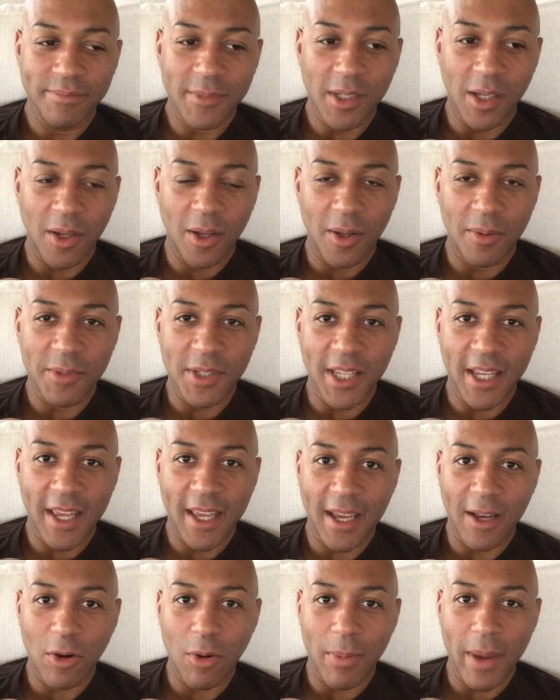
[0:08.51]
uh,
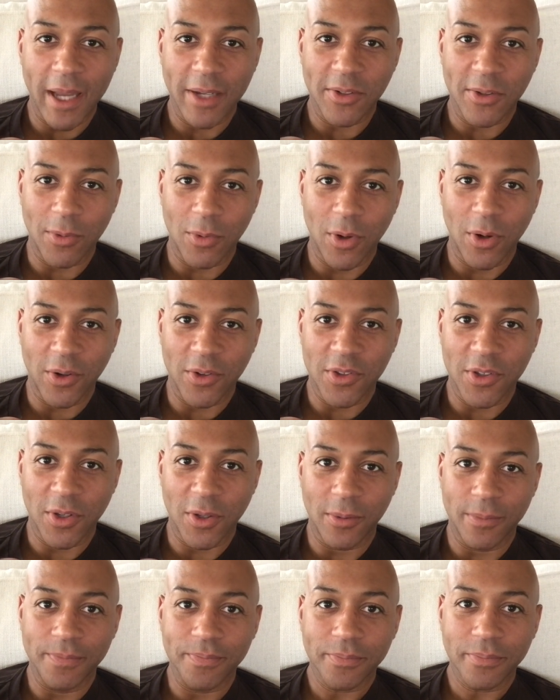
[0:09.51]
today I go back to work,
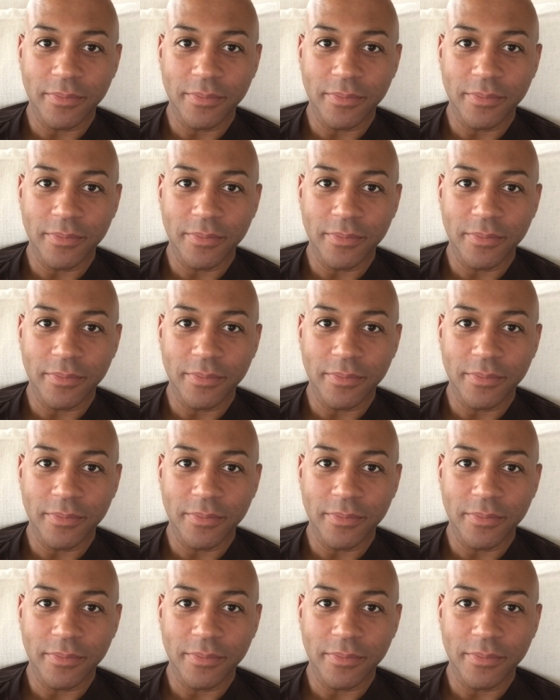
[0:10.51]
so